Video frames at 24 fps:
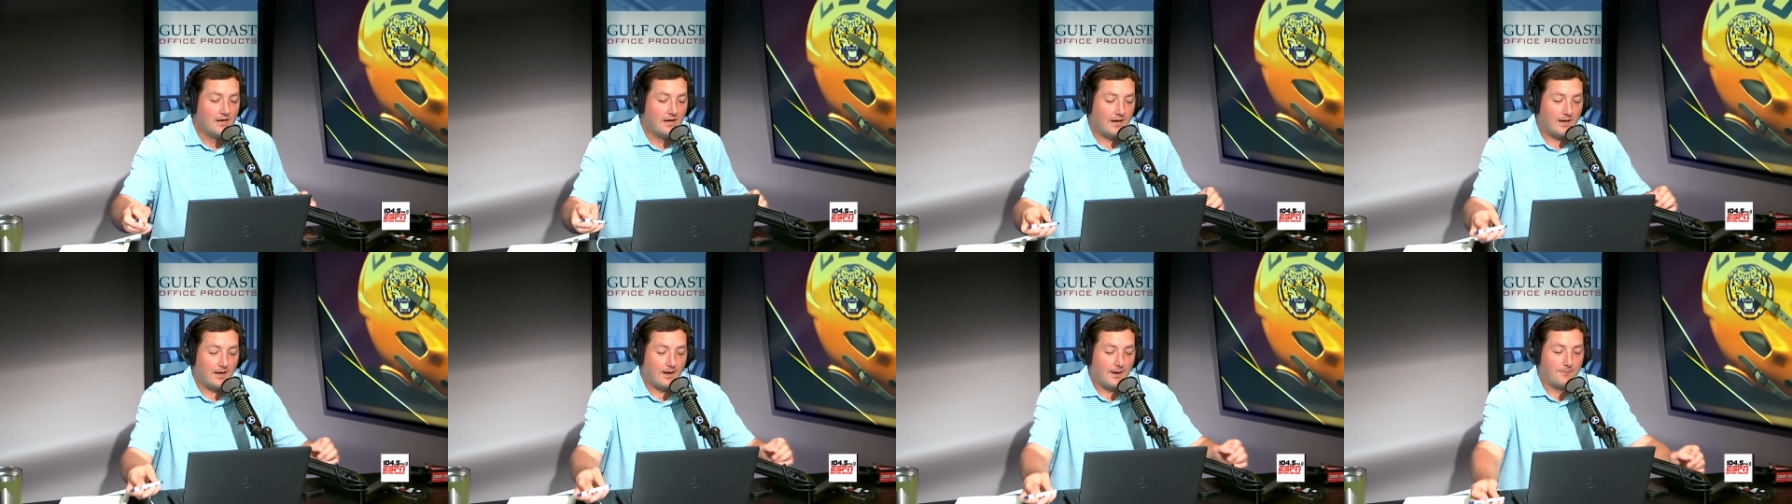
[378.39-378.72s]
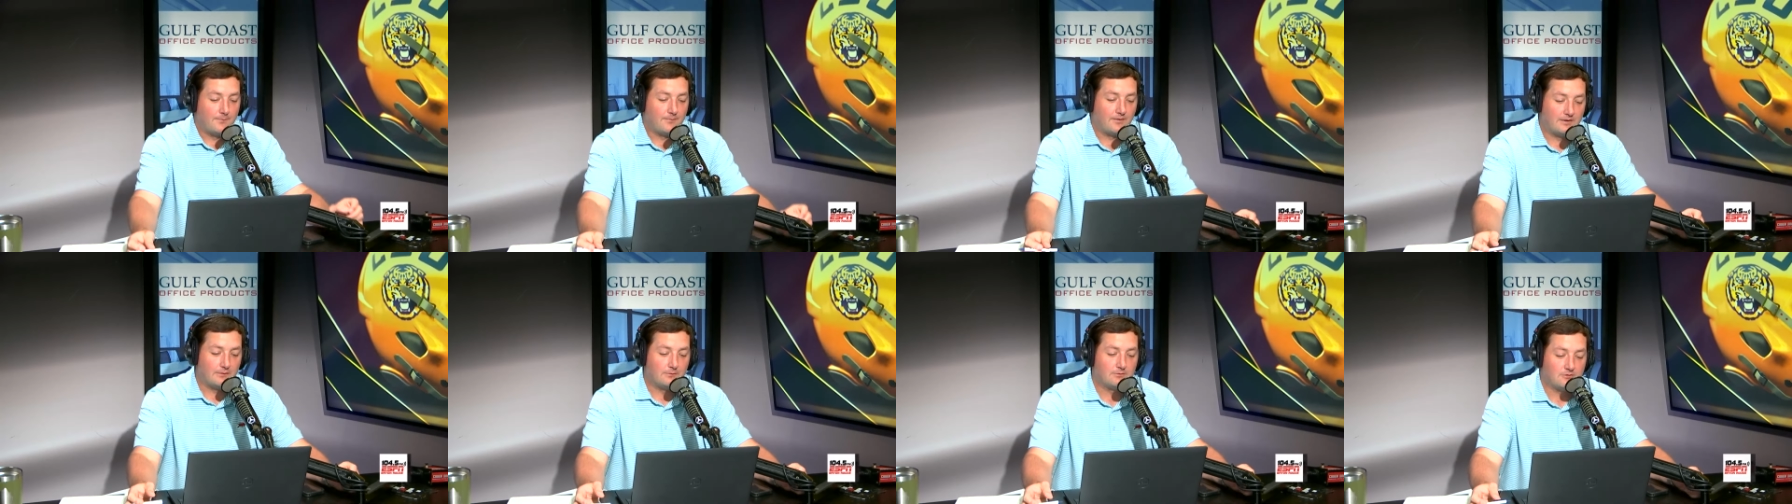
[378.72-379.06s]

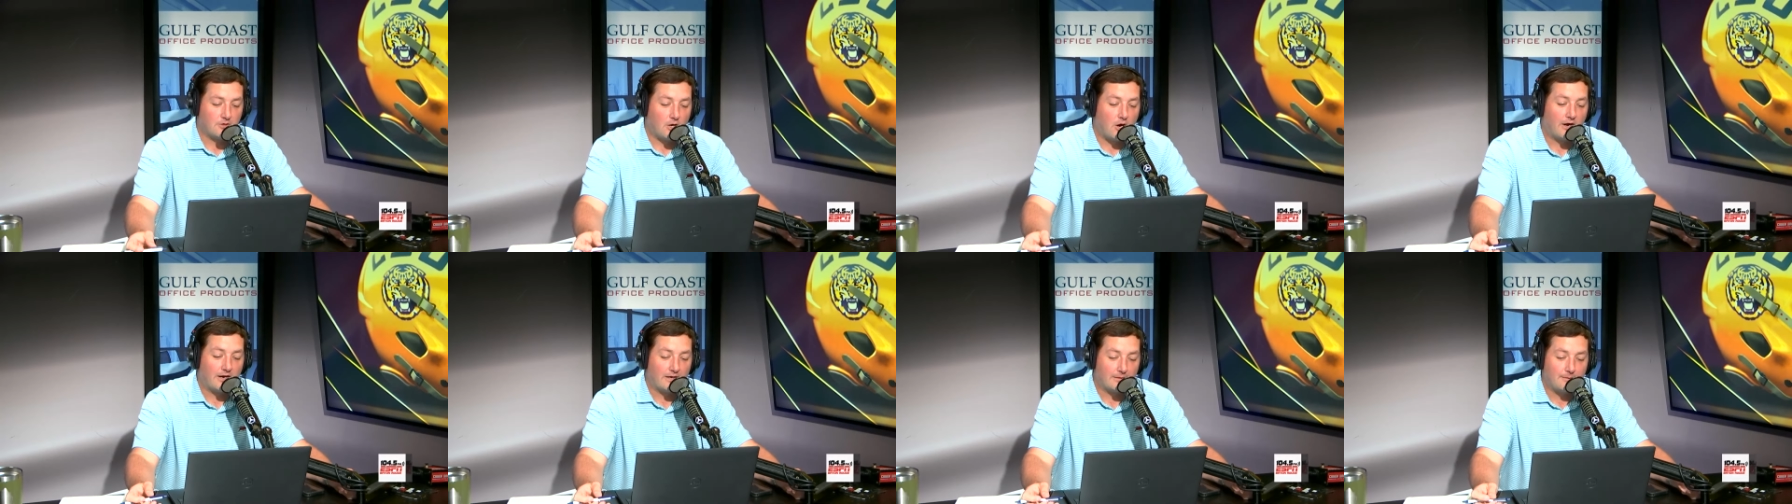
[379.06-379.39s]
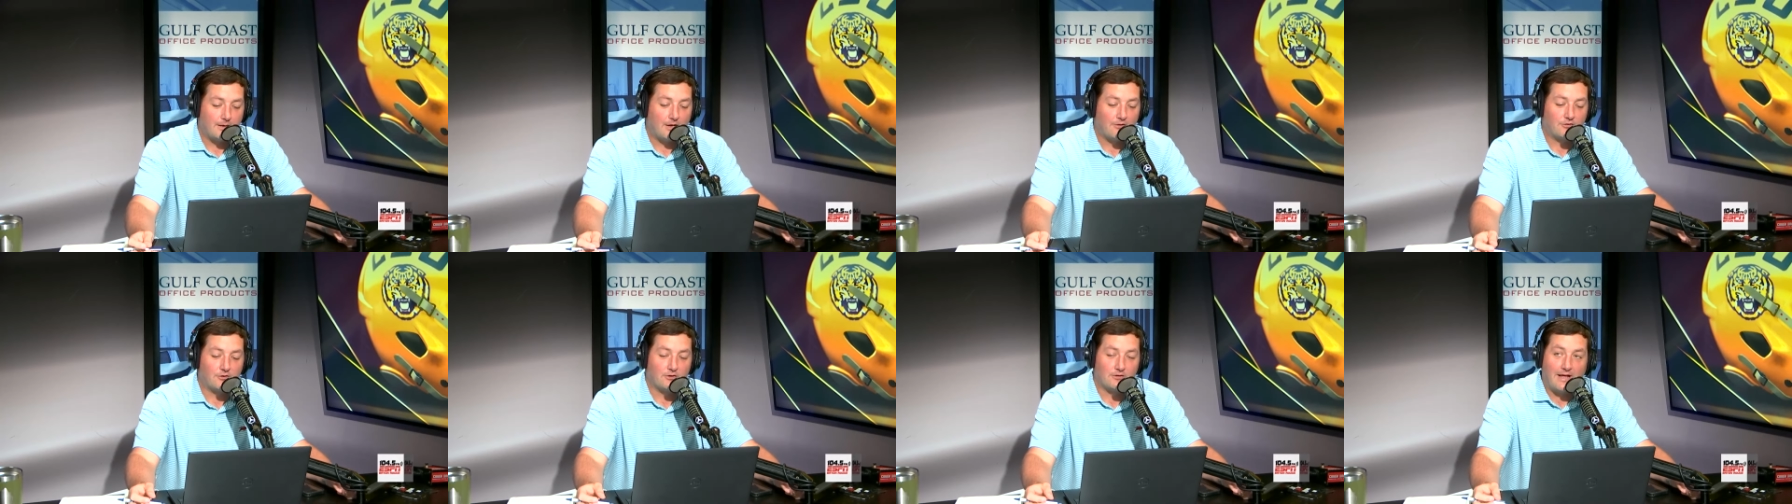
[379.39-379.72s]
And he was talking
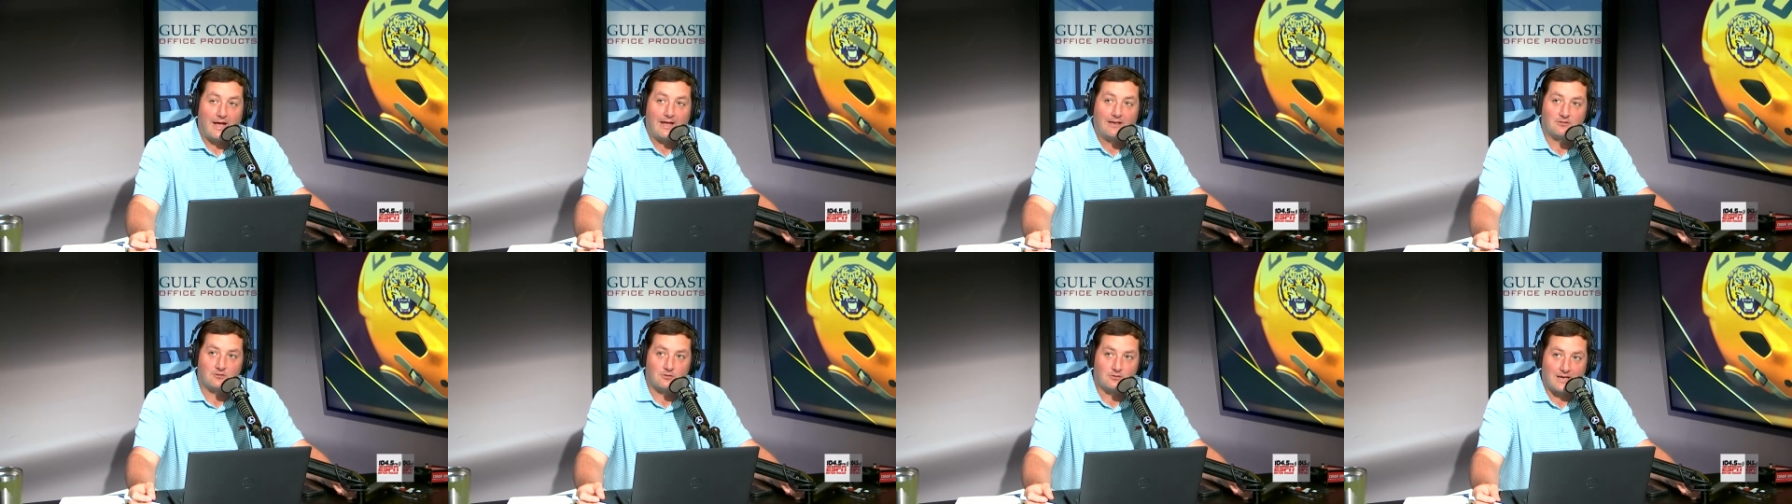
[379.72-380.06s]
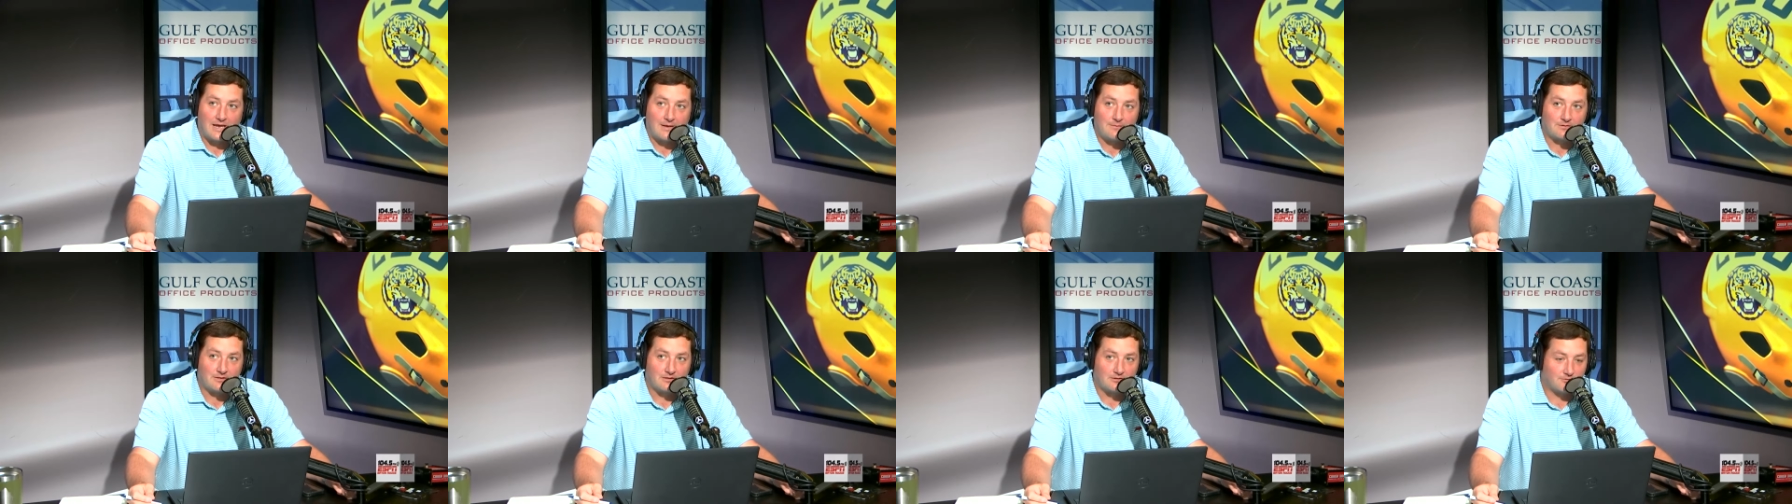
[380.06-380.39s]
about the last two
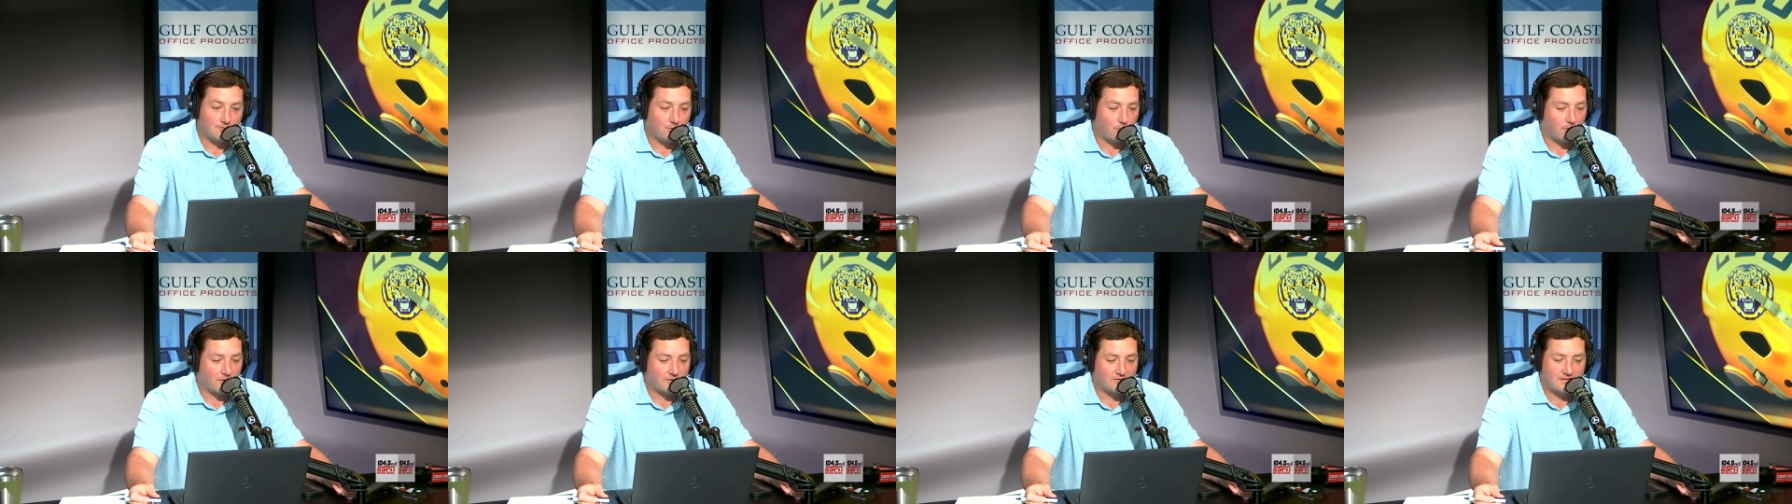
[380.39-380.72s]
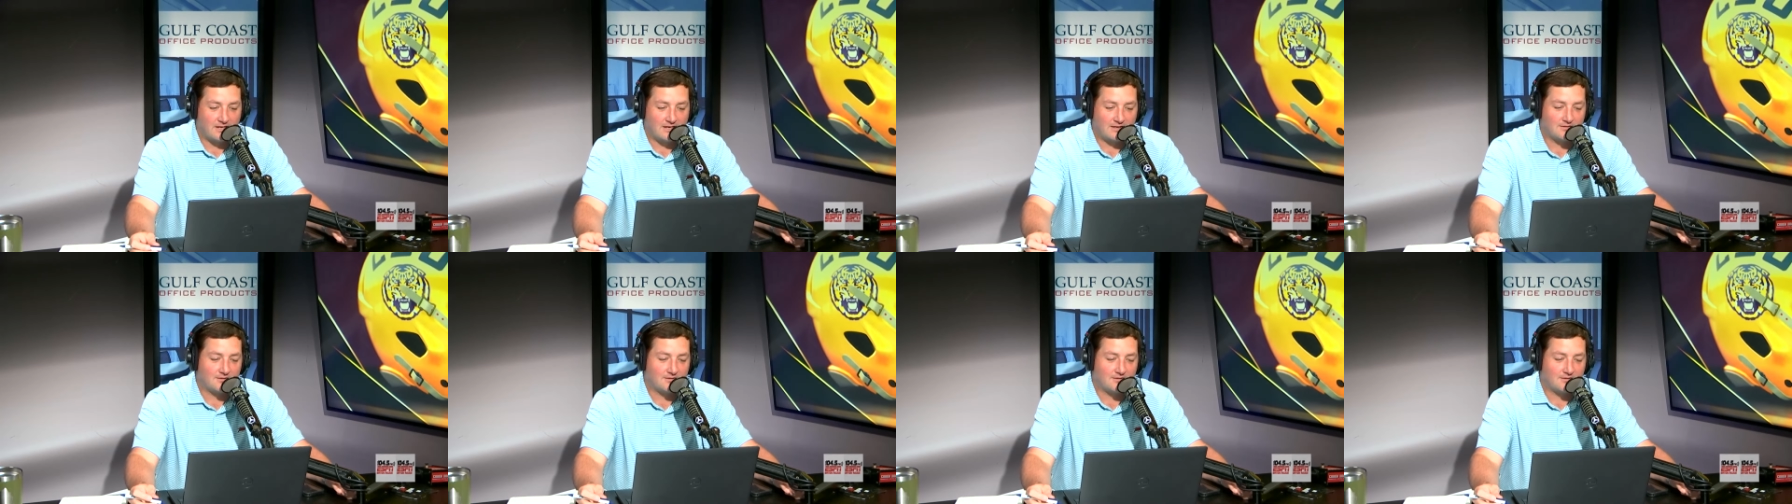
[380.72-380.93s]
games against Florida State.